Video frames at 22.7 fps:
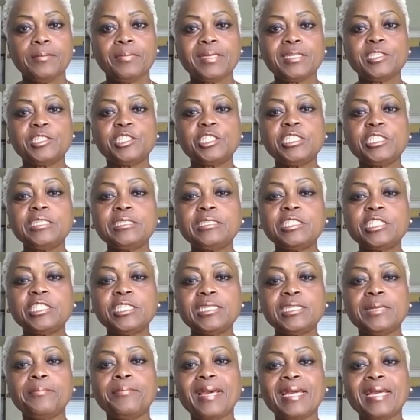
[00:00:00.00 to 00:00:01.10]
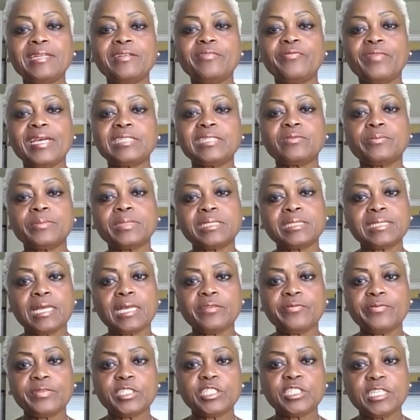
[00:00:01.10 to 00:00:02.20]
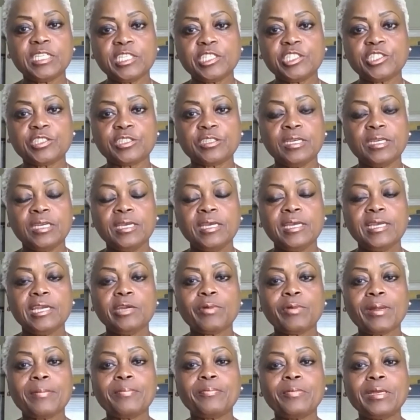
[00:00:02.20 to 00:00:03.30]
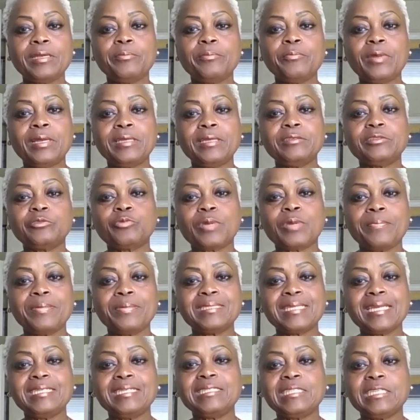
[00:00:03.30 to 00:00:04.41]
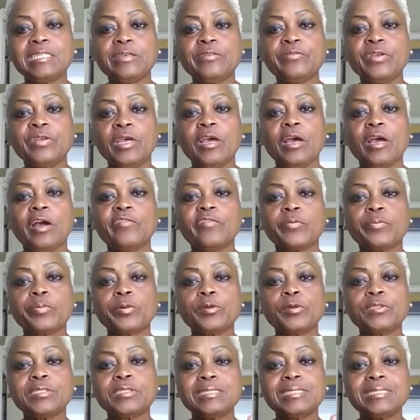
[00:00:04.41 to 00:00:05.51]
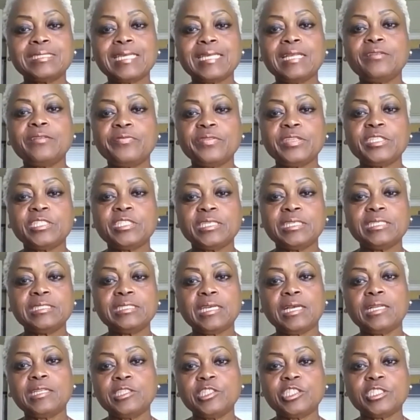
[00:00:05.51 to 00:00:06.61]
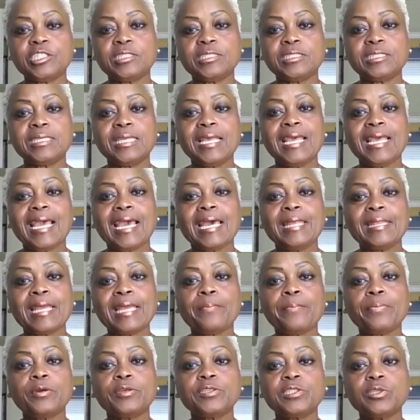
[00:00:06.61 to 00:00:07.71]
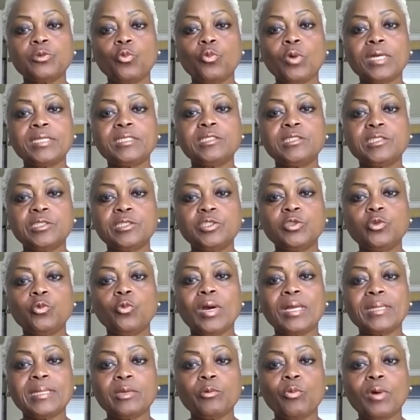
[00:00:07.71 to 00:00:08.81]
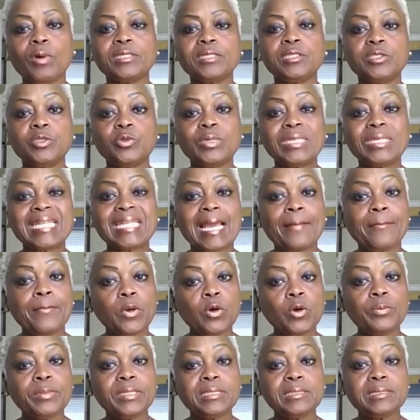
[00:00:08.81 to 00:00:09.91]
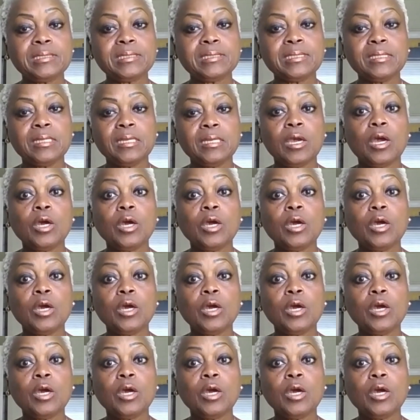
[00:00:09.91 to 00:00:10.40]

But the cheating manifests from a selfish nature. It is representative of a person's selfish indulgence, and that person wanted to do what they want to do in that moment.